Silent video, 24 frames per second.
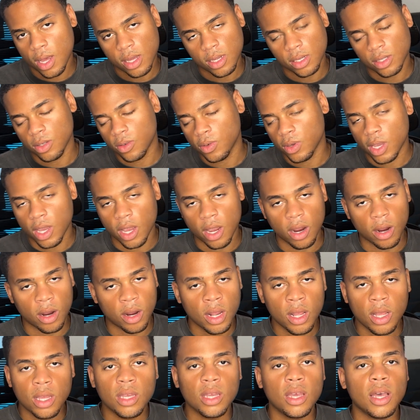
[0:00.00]
don't care.
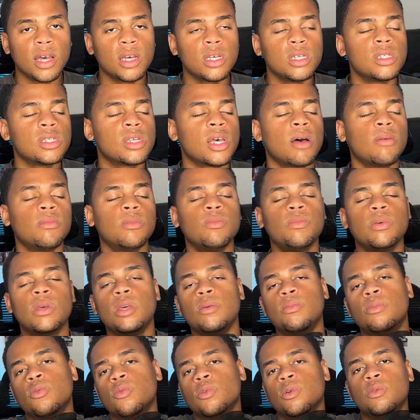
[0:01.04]
Guys, I'm gonna keep
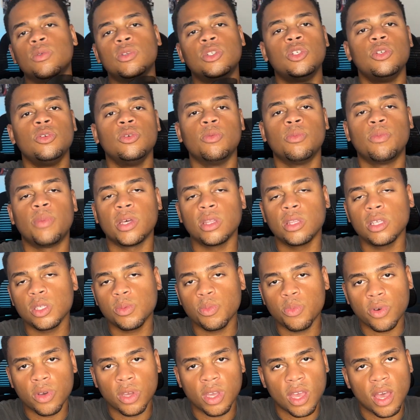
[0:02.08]
it real with you. By this
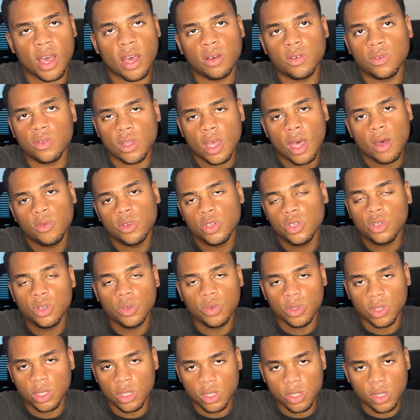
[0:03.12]
point, I was
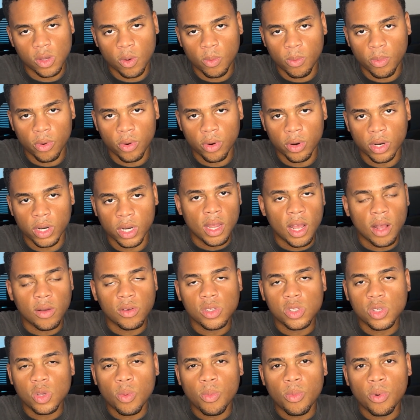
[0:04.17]
truly so bored. I was
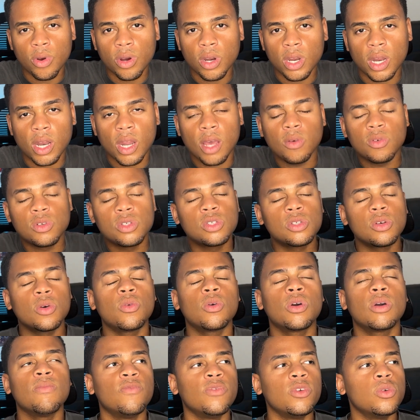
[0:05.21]
so bored and I was so
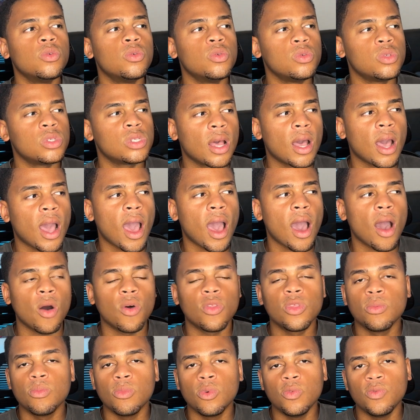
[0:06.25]
confused how the
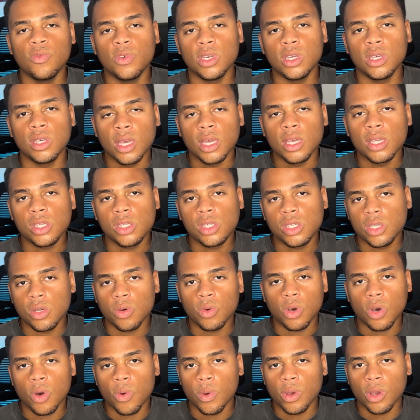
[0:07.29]
movie is still
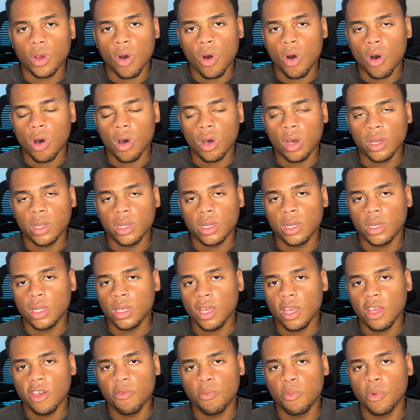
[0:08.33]
going on.
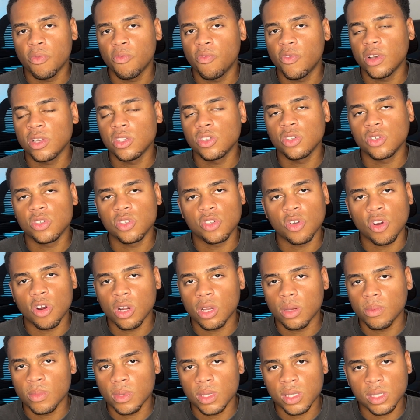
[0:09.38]
If Professor
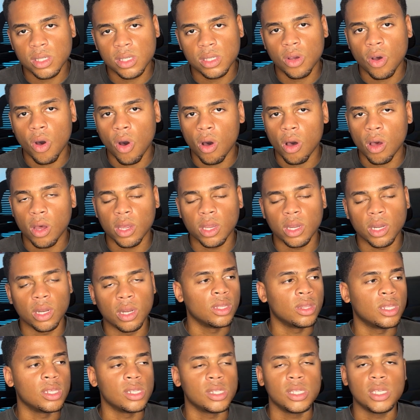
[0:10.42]
Starkman's gone,
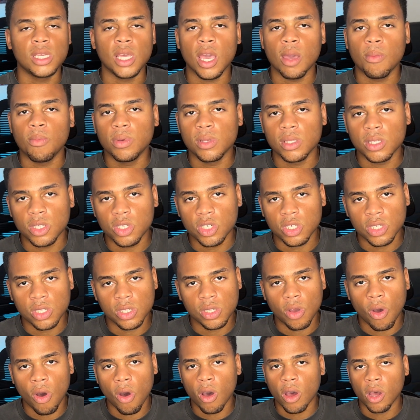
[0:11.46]
the TA position's
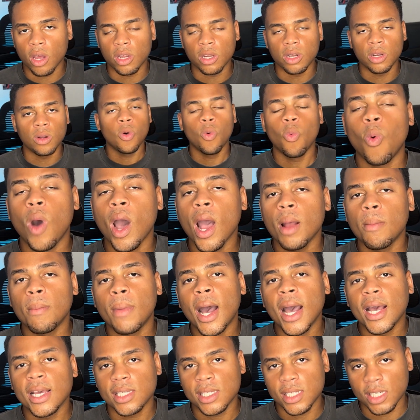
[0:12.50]
gone, why am
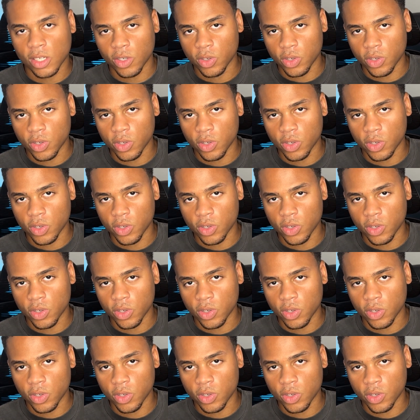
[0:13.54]
I still